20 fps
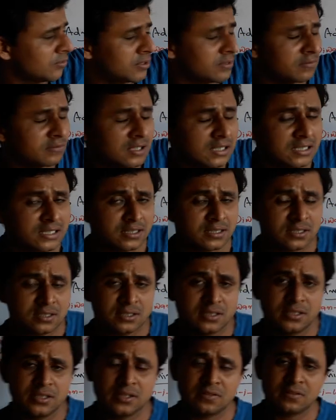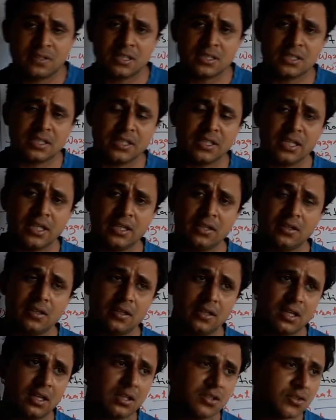was, it was
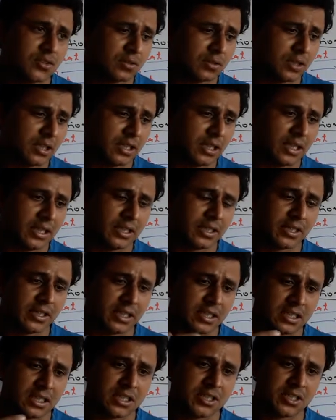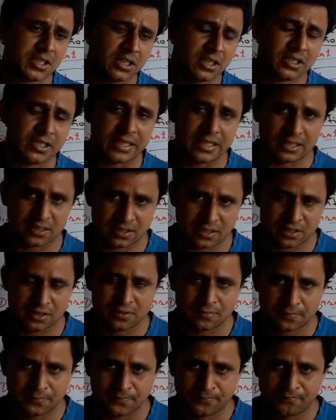also an agricultural tax.
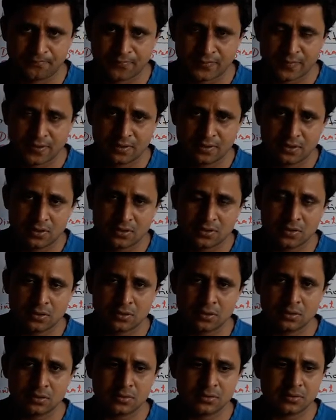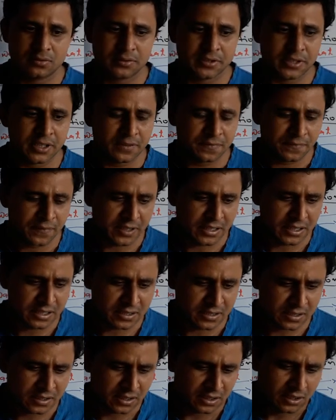So dear
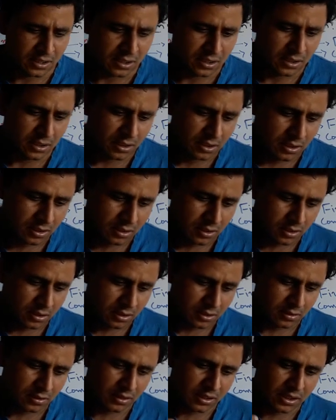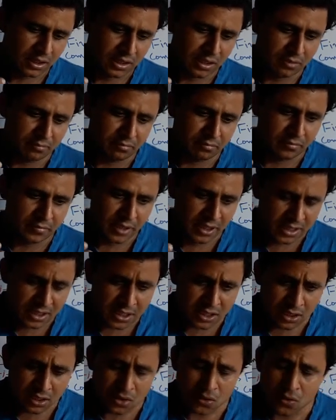friends, the
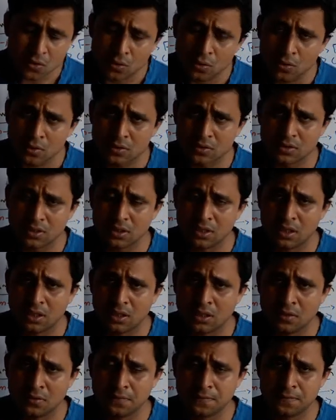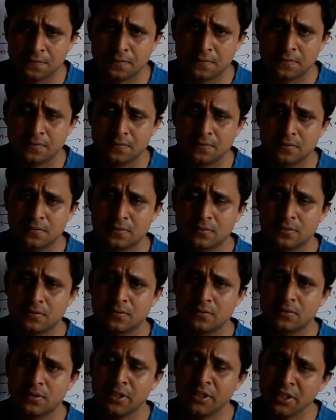major source of
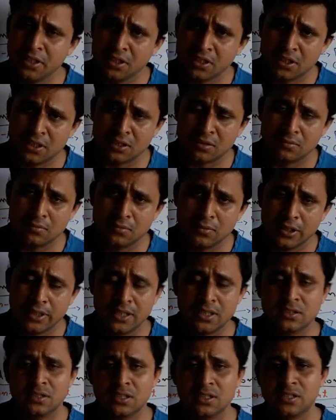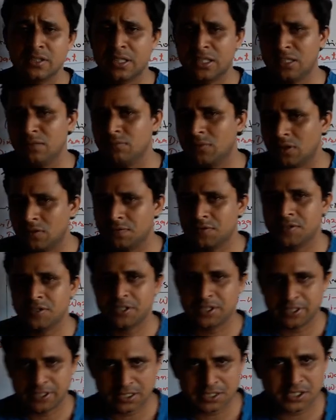income at the time of
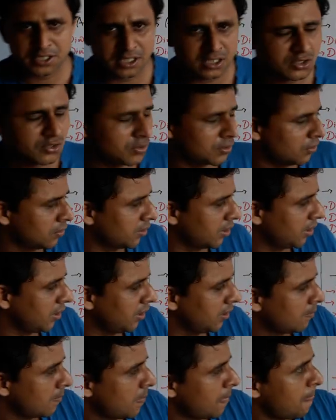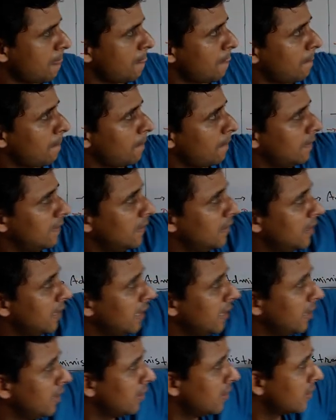Sher Shah Suri,
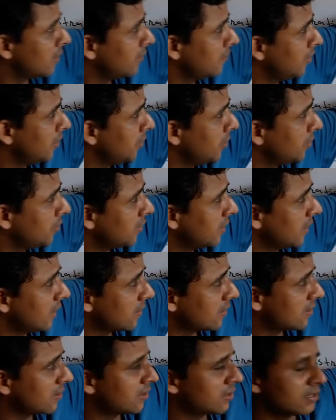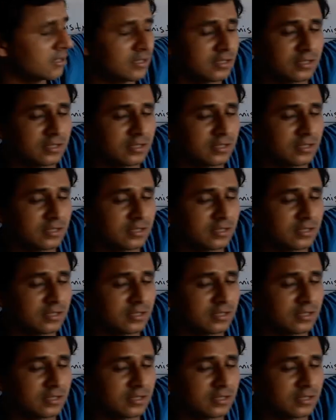land revenue tax.